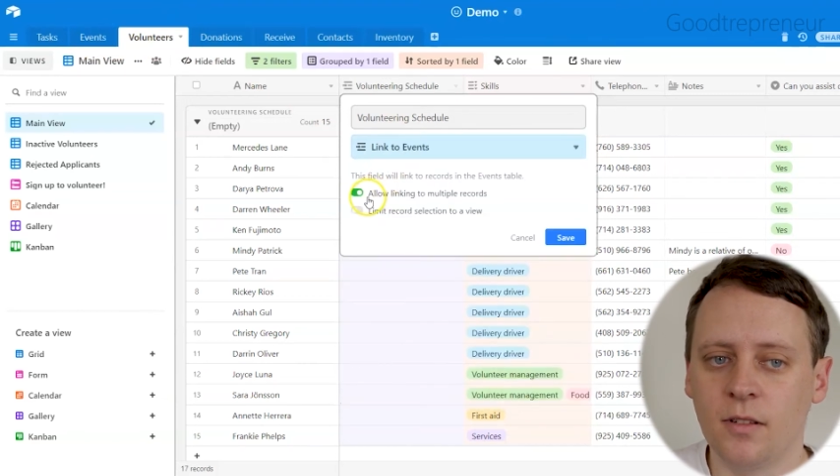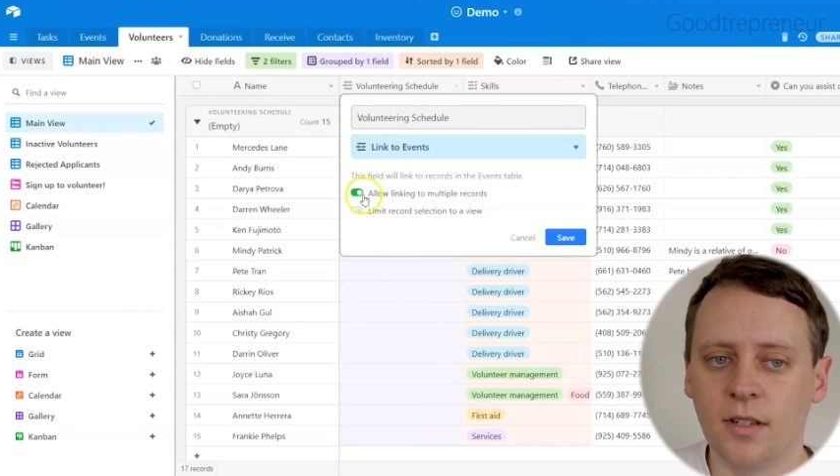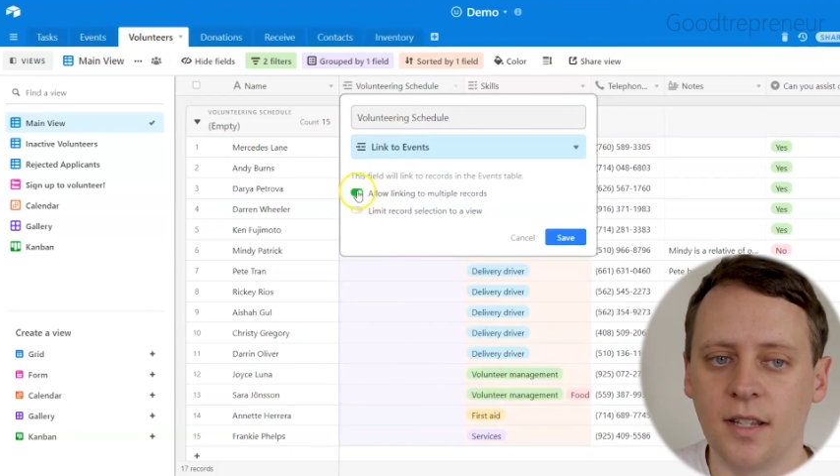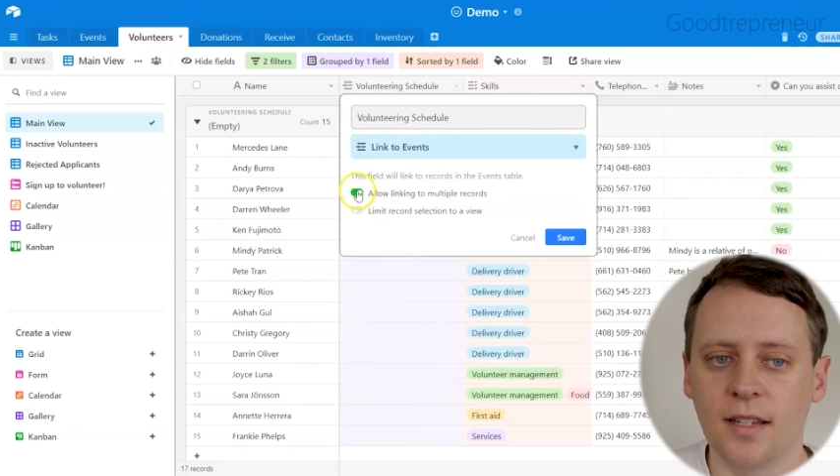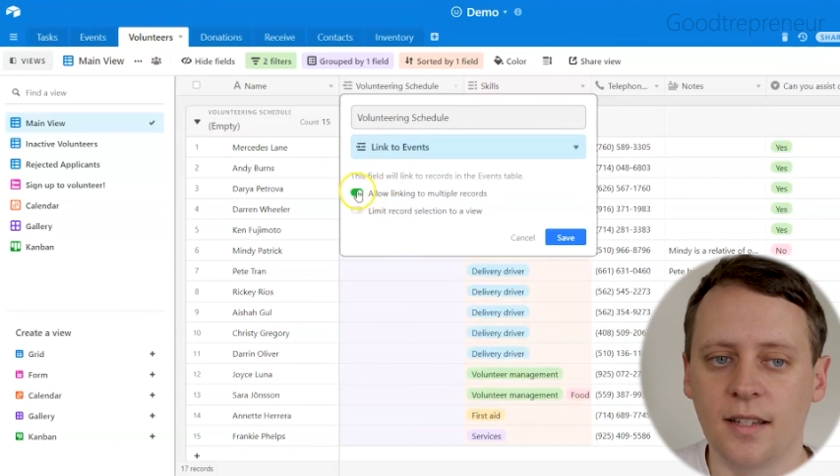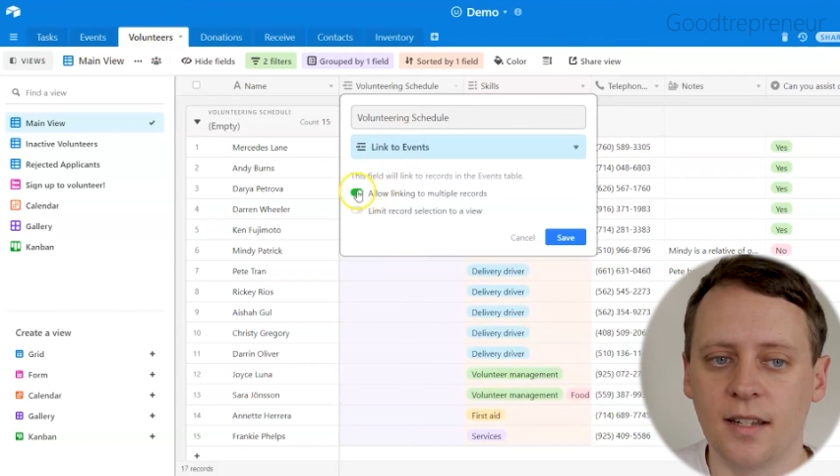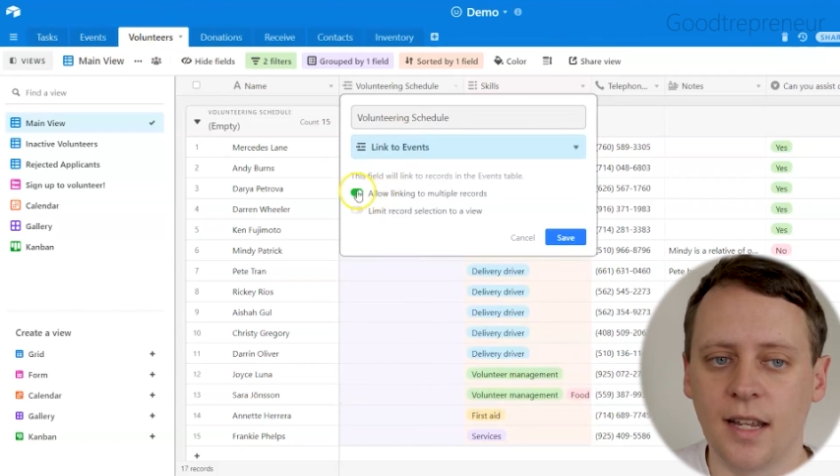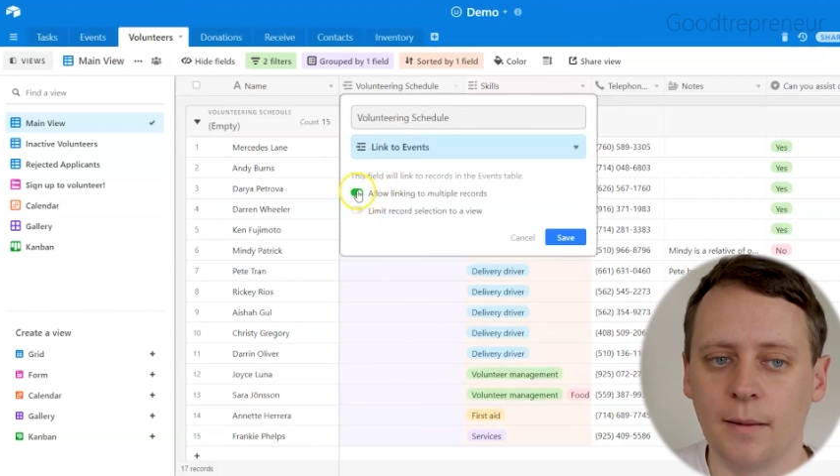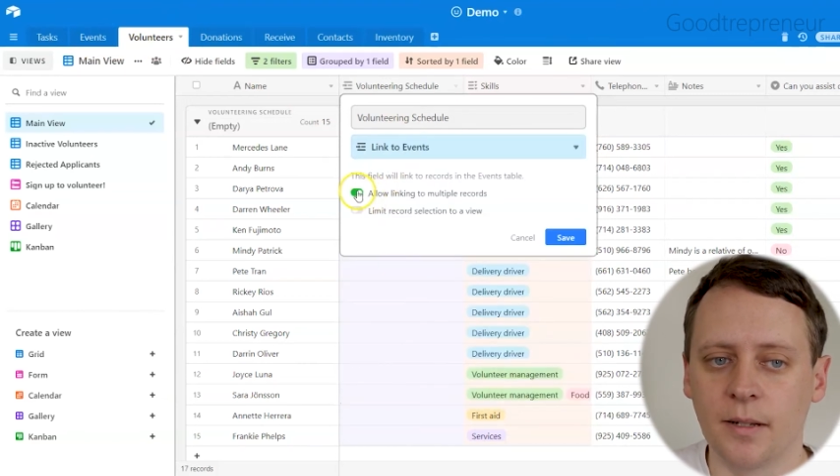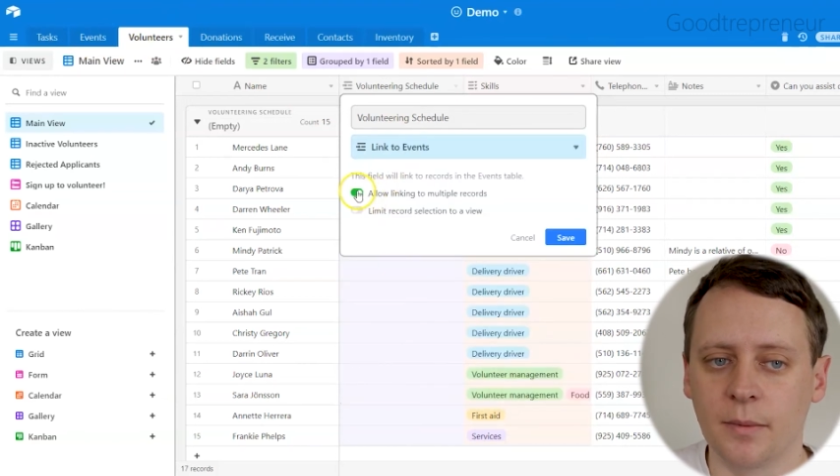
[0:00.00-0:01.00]
So these are the
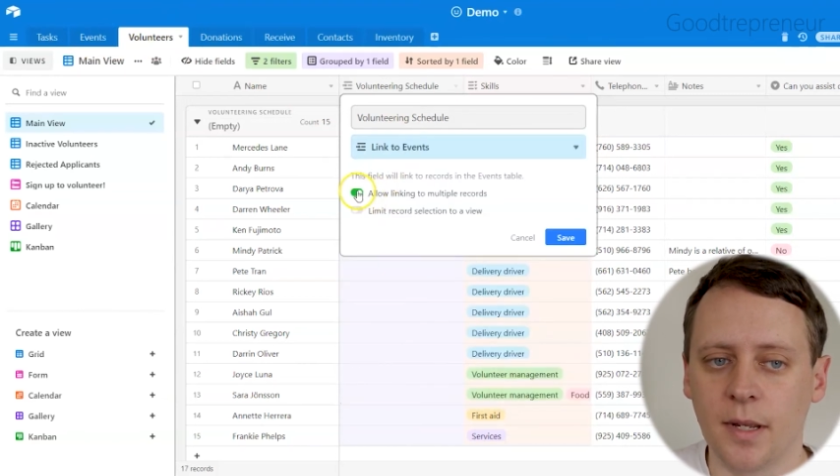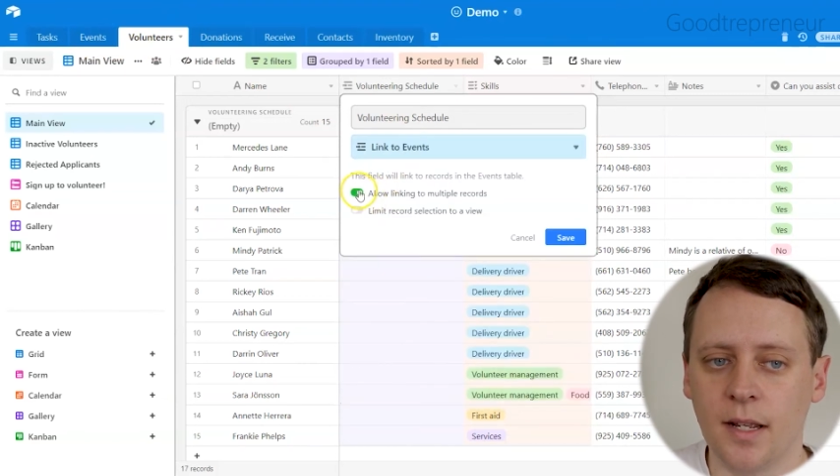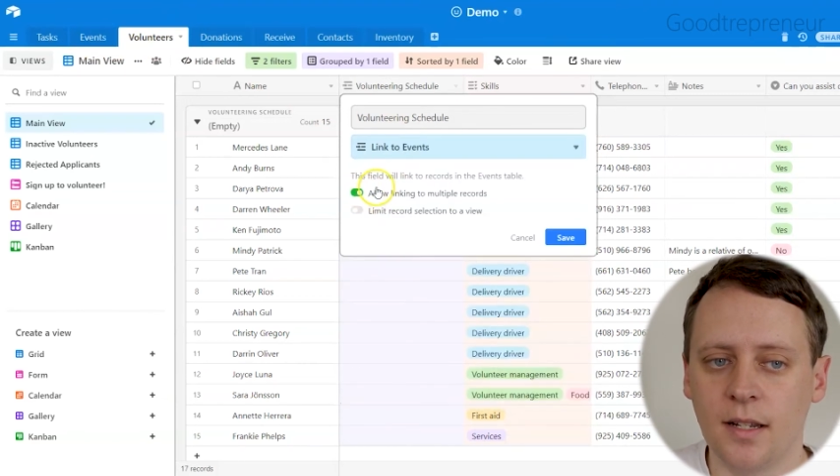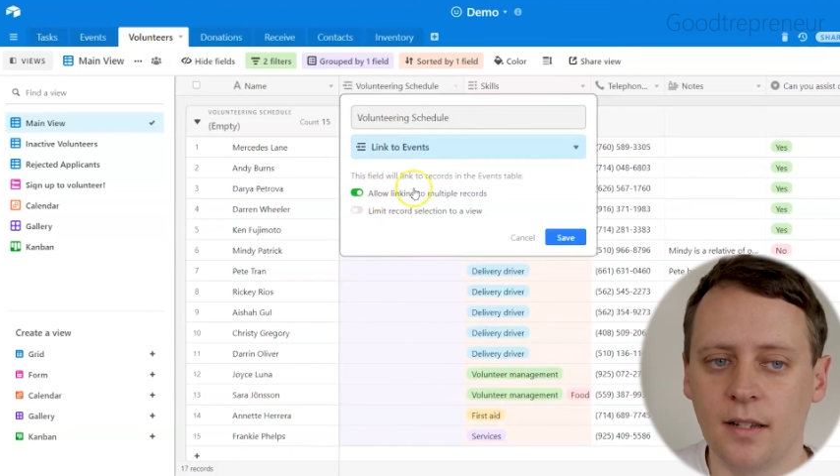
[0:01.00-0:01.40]
tables up here: